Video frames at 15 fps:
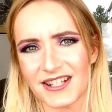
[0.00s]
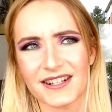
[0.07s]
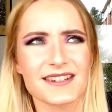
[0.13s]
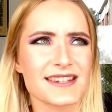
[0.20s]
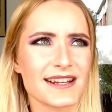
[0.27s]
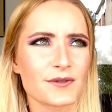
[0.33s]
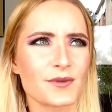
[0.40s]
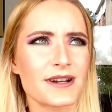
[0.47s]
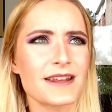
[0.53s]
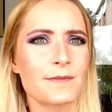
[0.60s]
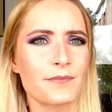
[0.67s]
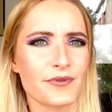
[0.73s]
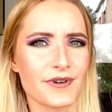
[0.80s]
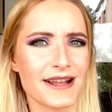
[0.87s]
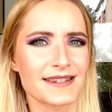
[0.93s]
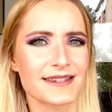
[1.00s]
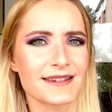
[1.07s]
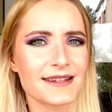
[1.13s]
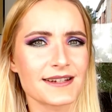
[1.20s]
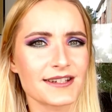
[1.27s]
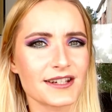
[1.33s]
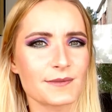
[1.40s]
It's not really a pressed
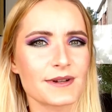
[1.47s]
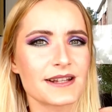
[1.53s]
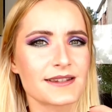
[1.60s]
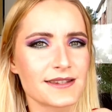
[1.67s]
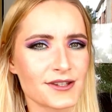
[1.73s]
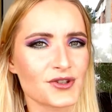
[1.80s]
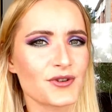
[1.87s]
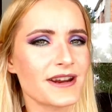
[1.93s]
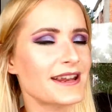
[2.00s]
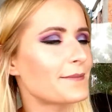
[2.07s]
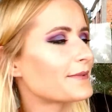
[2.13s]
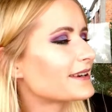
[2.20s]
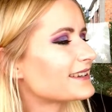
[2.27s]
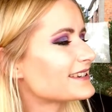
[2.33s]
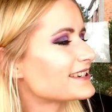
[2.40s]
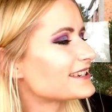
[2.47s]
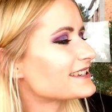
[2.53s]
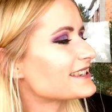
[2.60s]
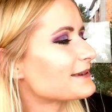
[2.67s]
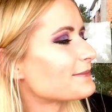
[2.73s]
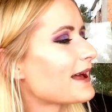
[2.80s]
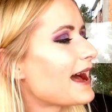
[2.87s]
glitter, but it's straight up glitter
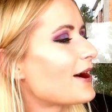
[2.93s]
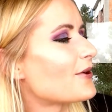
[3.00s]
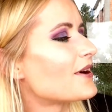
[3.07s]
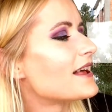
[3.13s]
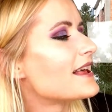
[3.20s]
somehow,